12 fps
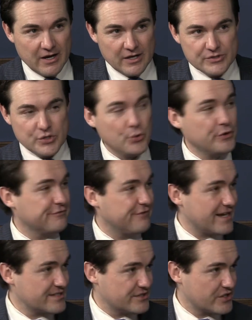to
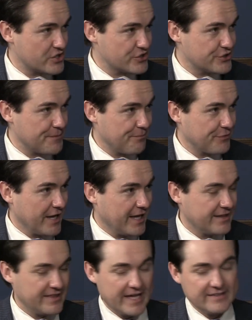investors
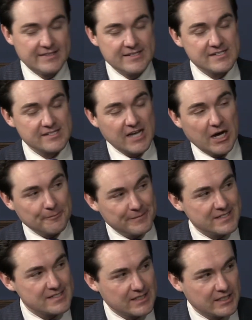that this company
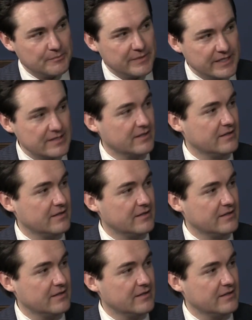is going to be